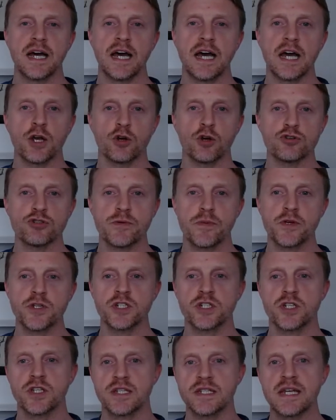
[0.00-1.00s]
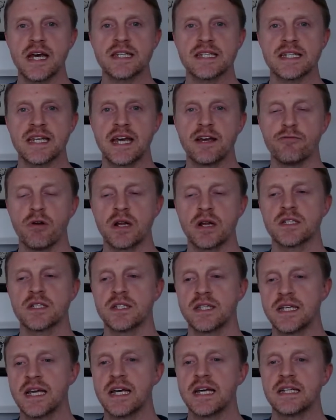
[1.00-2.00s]
contribution to this essay, right to
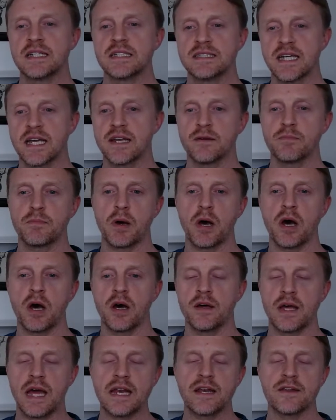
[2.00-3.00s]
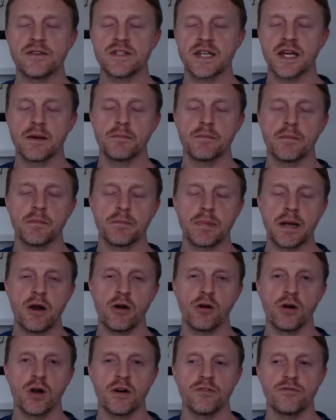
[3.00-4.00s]
the second part, end of the second
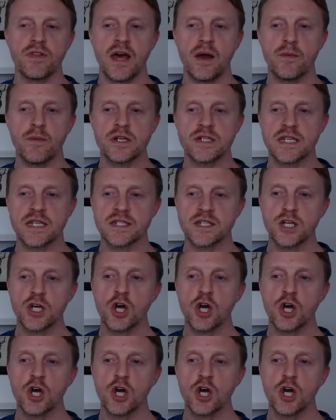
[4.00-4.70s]
paragraph there, which says,